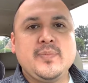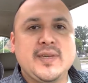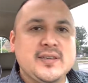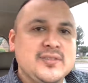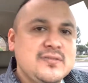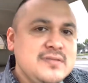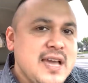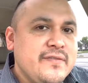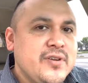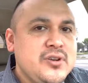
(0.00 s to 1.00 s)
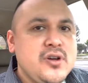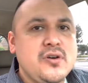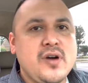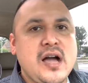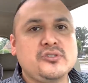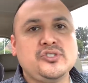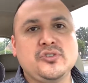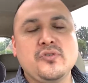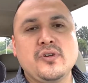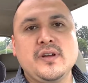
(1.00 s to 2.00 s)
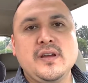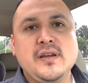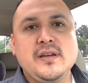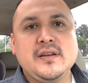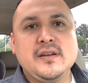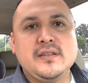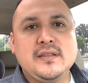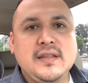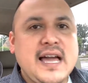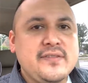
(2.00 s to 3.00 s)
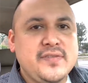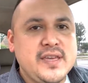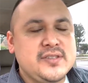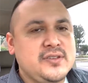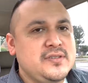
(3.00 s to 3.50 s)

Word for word: because you never know how short life is.